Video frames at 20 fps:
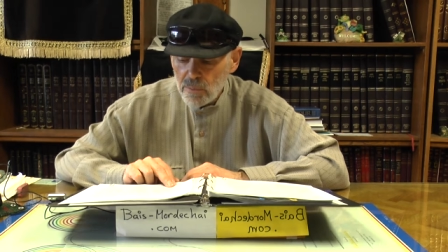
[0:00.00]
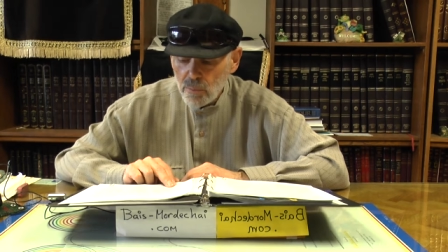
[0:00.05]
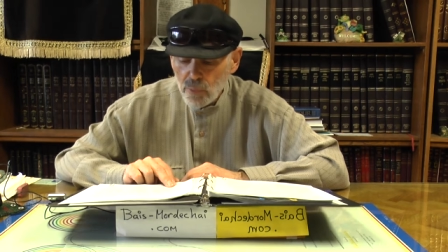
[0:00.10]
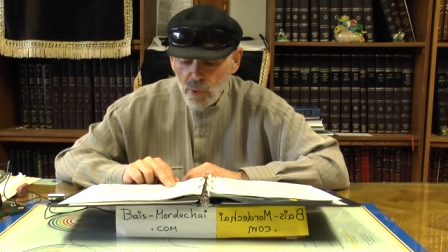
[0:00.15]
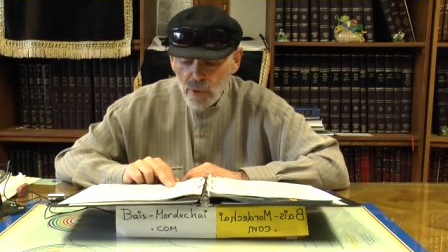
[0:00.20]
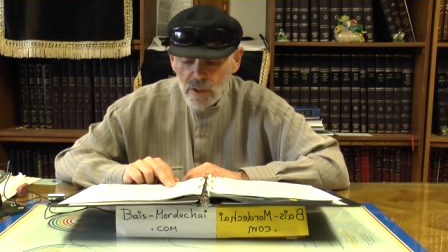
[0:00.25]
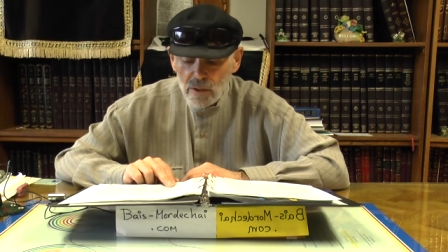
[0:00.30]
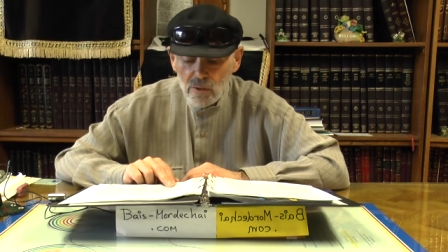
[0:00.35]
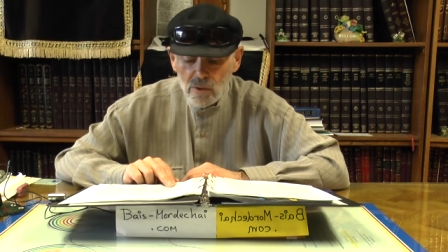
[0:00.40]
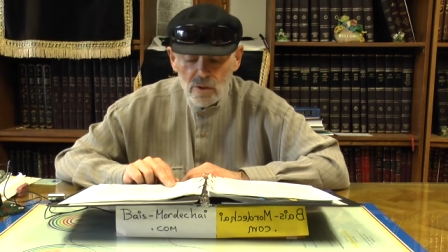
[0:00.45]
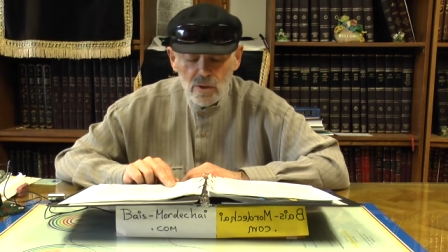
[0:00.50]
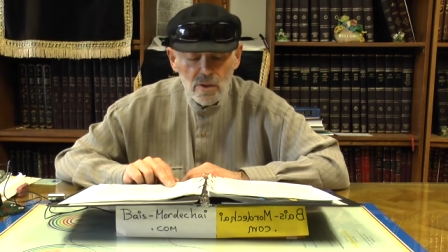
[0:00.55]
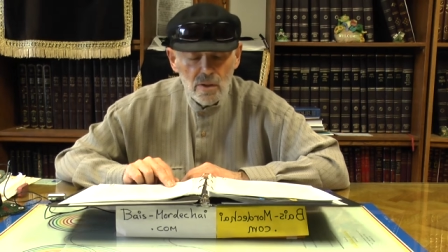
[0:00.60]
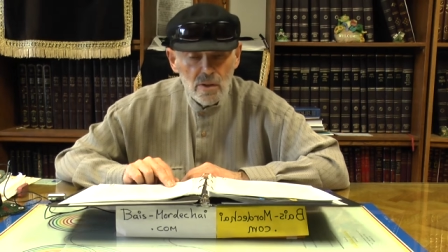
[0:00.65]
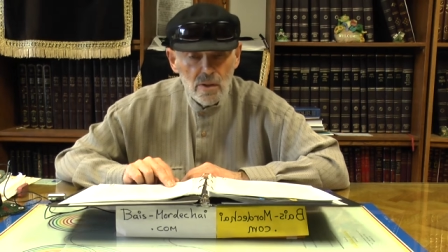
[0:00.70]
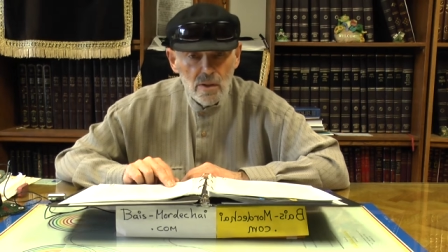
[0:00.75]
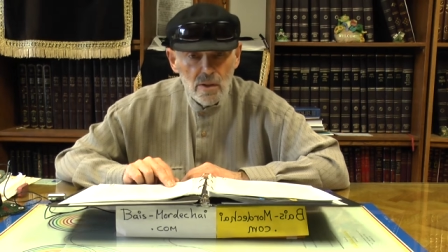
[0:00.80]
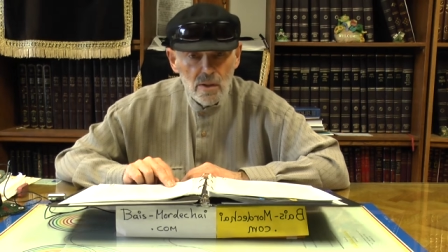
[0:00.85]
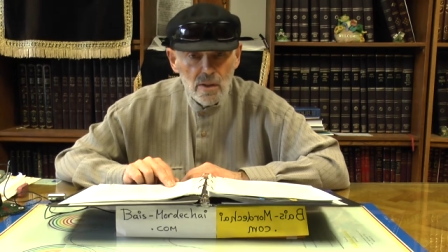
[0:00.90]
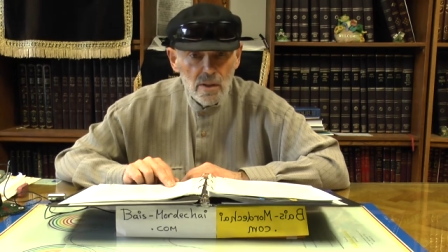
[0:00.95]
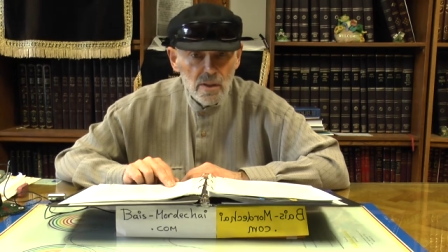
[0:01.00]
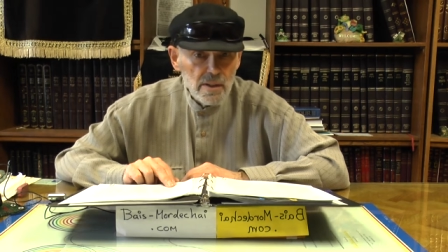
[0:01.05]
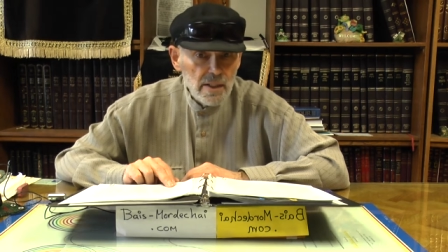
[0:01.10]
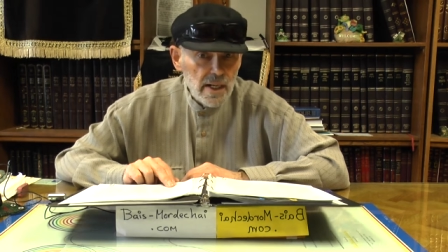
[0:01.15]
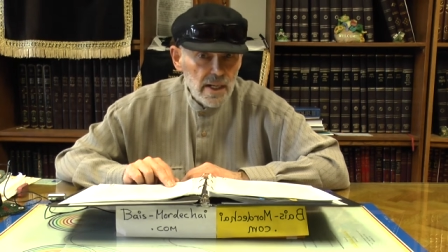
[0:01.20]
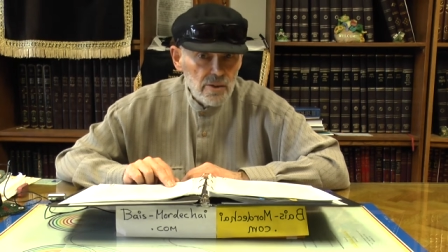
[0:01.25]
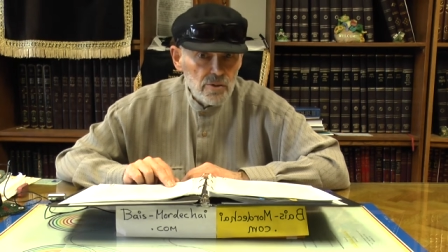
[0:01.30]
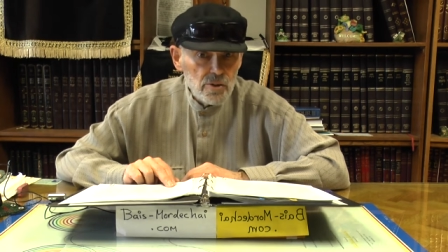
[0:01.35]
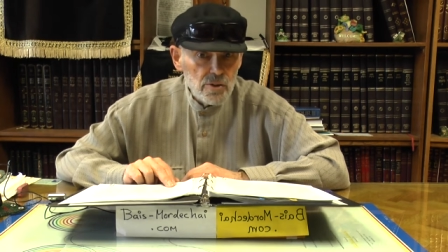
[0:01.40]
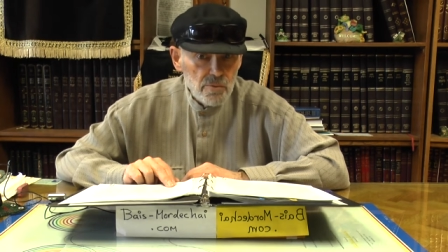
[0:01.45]
a prince in the
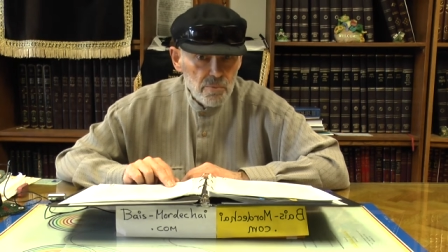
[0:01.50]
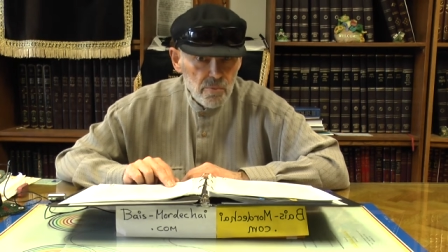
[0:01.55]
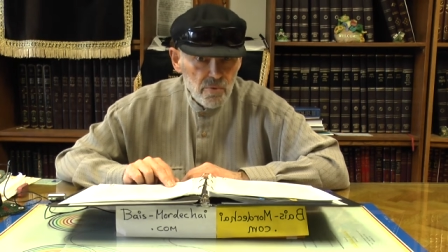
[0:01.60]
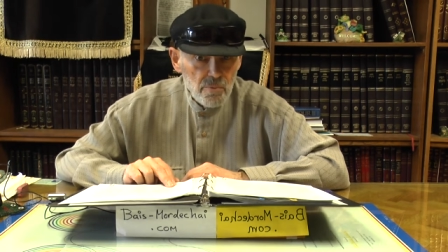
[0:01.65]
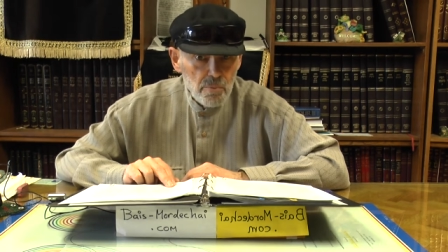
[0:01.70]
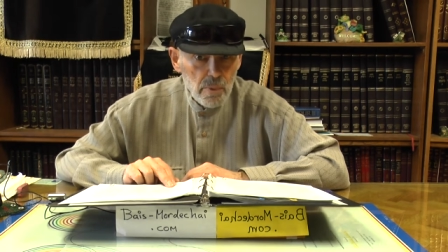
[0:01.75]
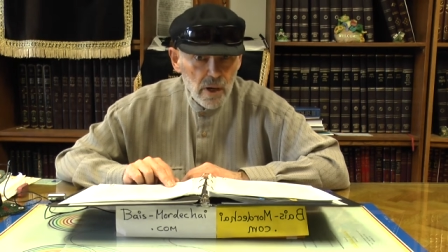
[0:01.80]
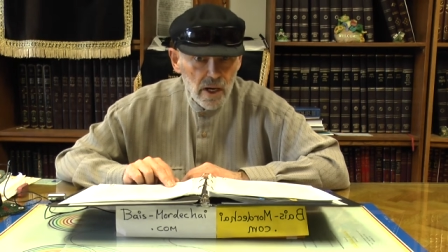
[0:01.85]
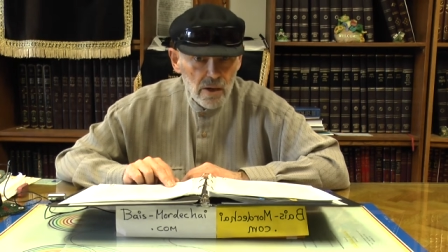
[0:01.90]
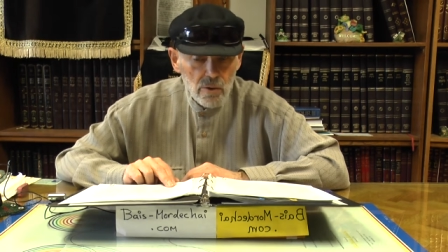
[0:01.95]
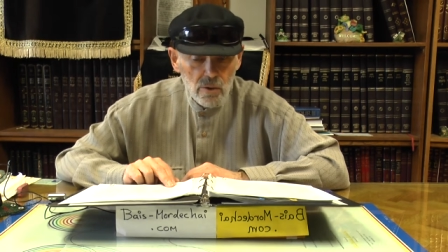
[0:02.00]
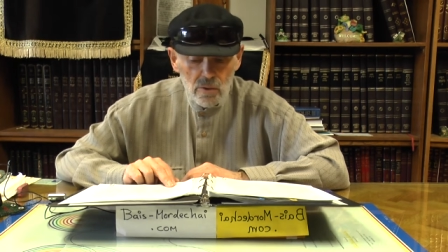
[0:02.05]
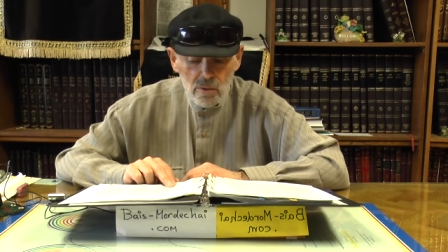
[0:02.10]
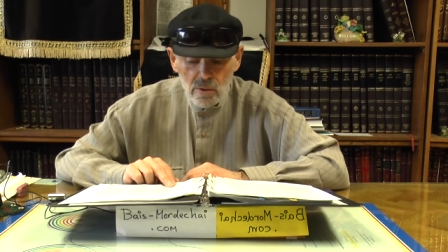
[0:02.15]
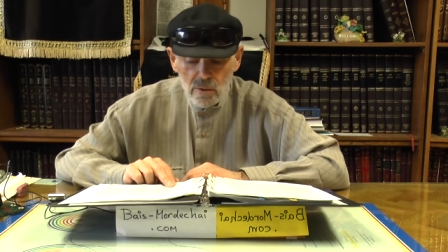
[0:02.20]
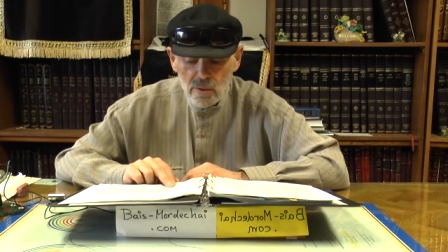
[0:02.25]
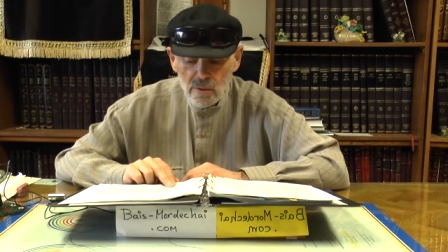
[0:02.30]
house of Paro.